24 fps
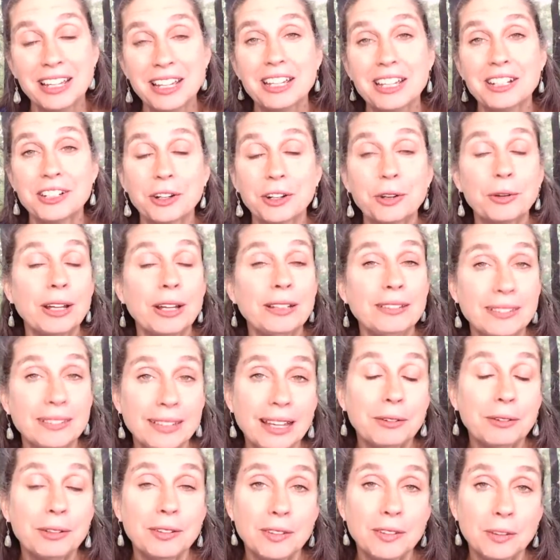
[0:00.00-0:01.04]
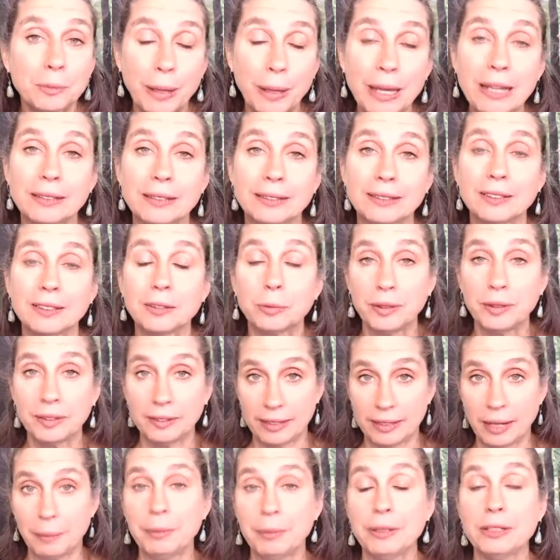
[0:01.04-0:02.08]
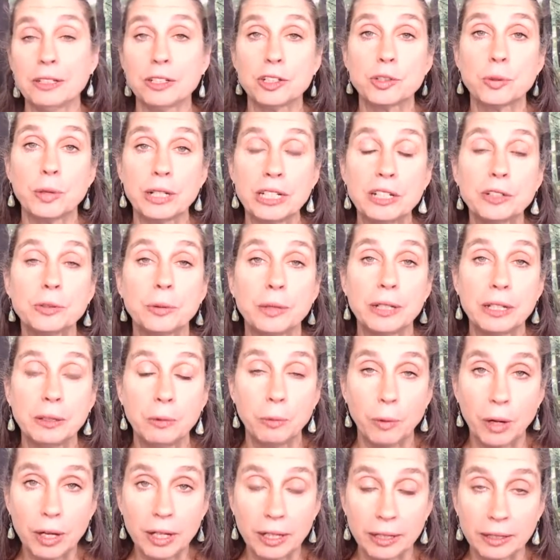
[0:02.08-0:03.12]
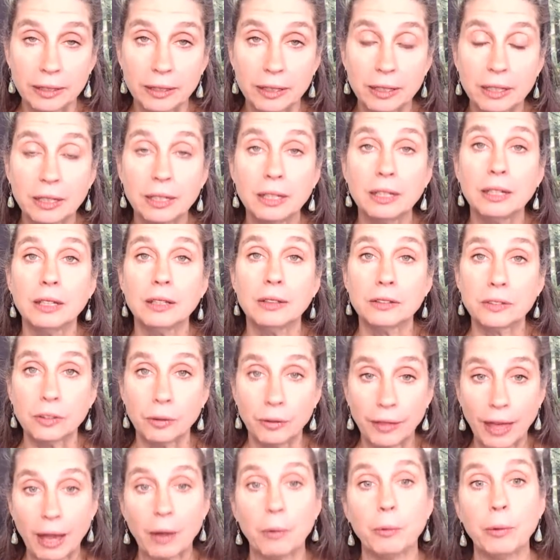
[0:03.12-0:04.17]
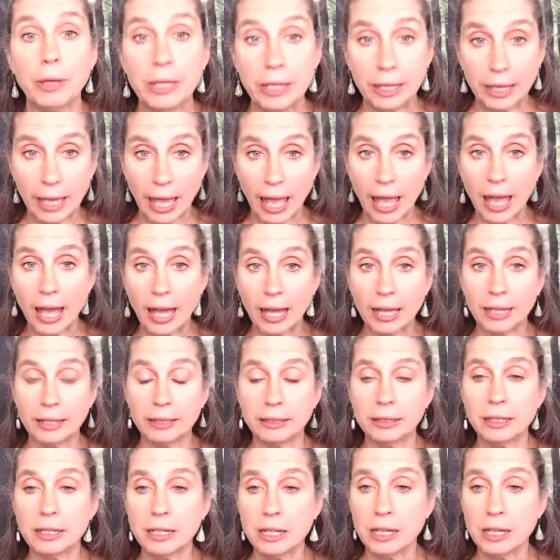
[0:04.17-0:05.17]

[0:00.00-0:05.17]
to create sacred space as we step into 2021 so that we can